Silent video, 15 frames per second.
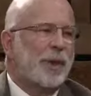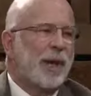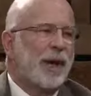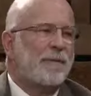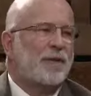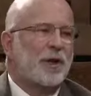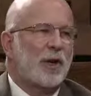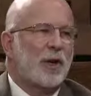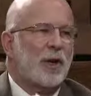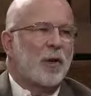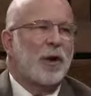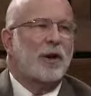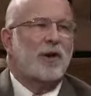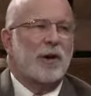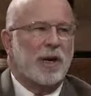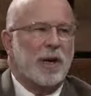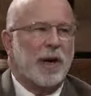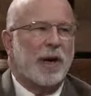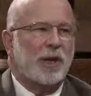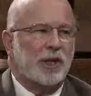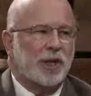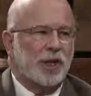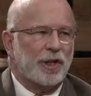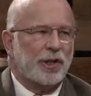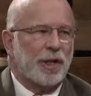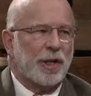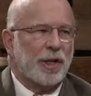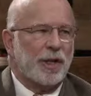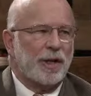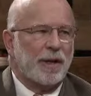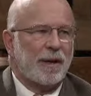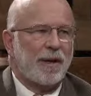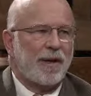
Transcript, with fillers: to have a coherent Nigeria